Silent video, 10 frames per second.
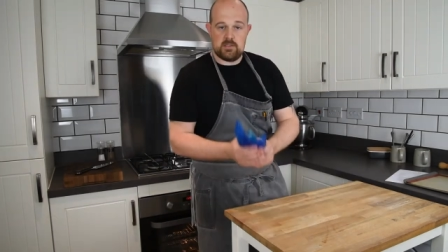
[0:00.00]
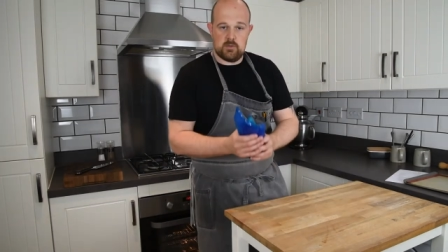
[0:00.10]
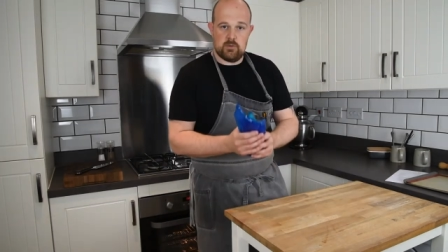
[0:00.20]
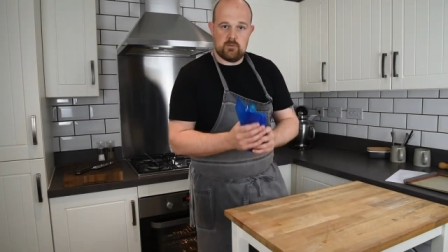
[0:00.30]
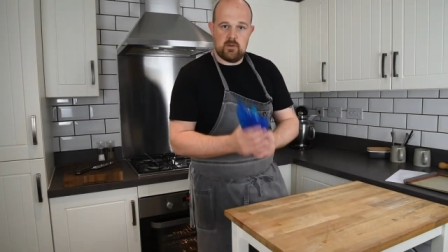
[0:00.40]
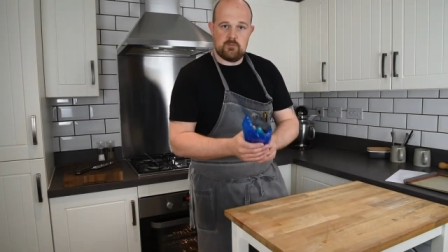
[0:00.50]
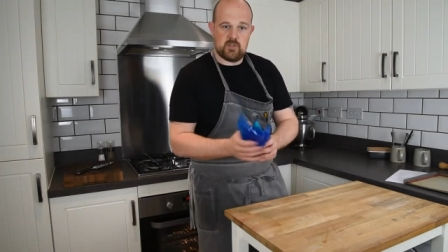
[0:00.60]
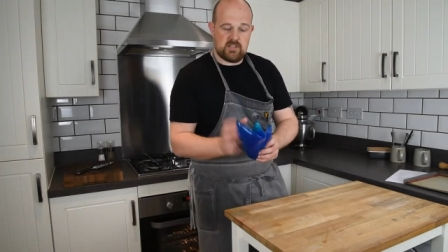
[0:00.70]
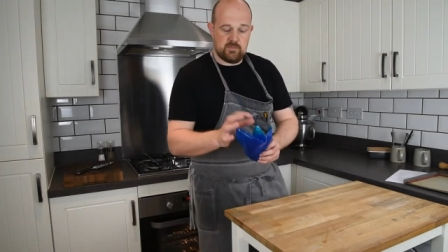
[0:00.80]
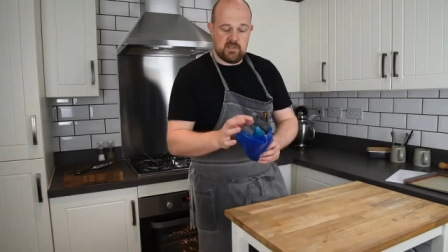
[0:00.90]
So
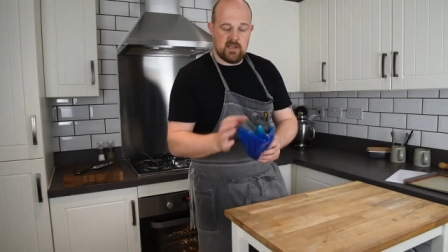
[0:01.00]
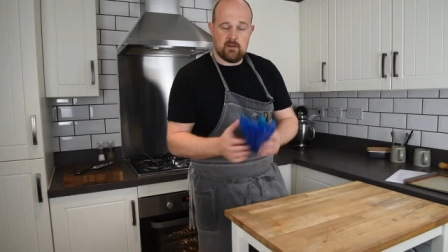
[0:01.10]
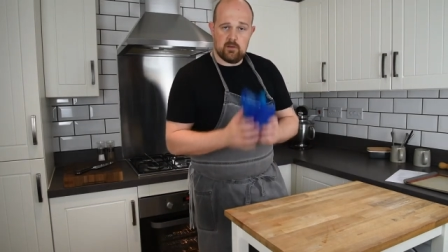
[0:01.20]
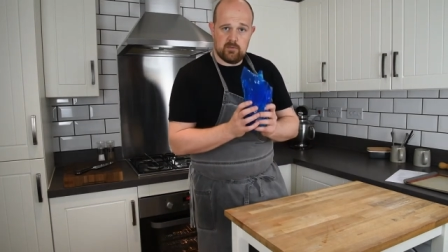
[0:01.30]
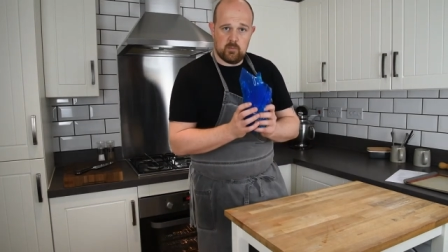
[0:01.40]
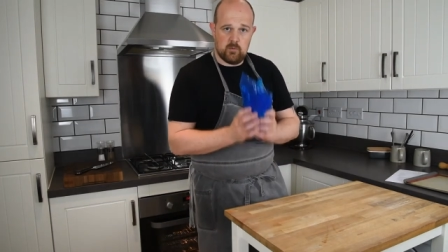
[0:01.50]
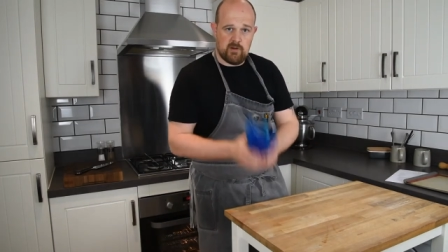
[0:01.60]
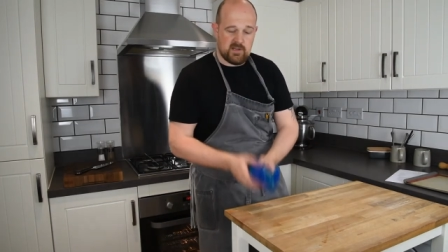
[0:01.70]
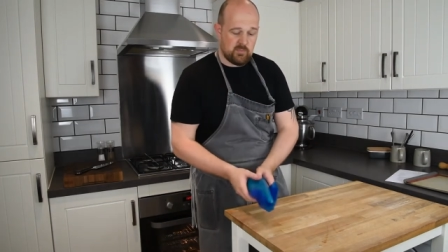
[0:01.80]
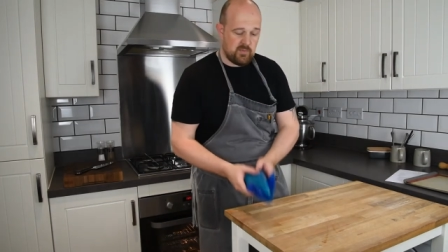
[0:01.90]
just nip the end off and we're
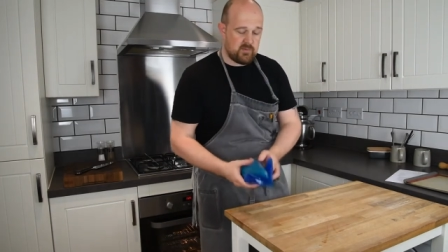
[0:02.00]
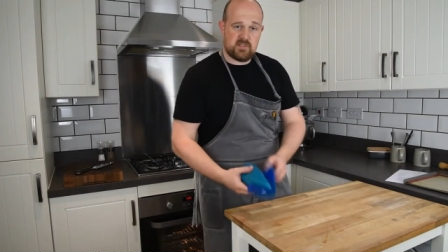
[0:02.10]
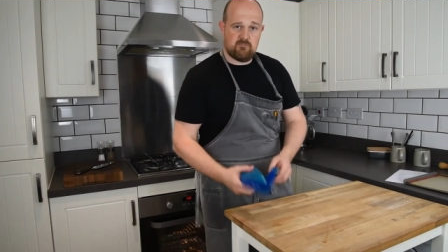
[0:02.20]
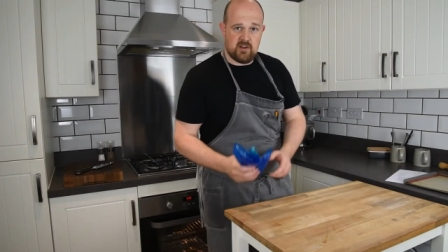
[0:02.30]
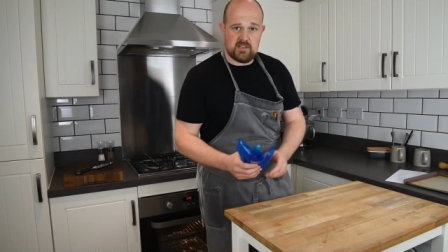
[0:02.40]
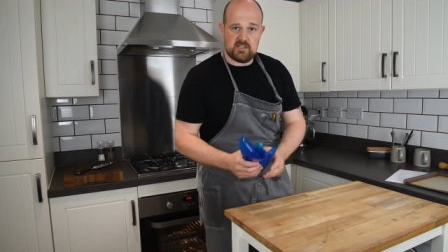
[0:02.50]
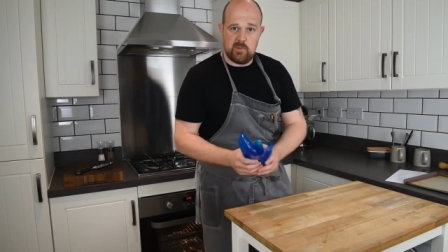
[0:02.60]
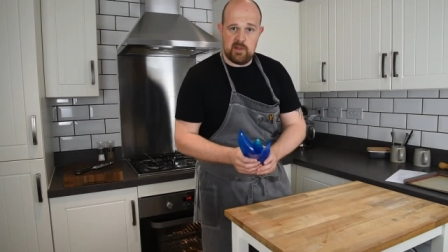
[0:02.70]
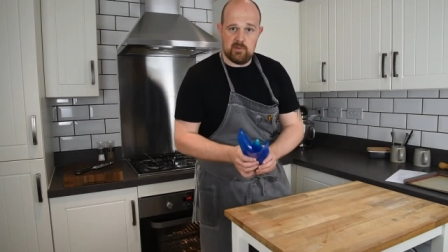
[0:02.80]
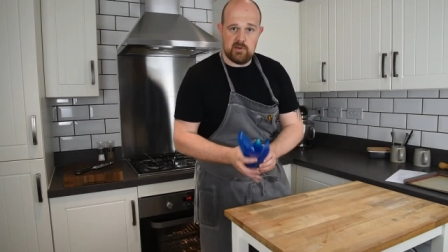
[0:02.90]
ready, ready to
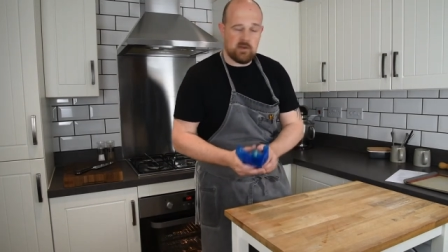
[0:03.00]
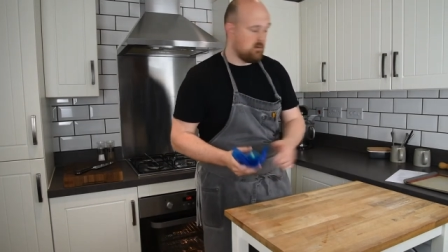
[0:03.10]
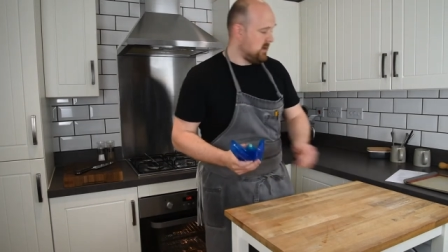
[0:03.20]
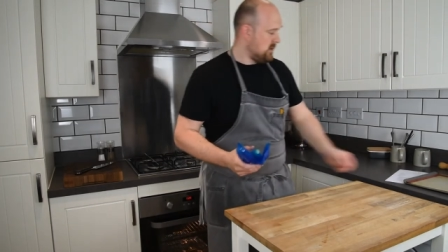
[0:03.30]
pipe it now.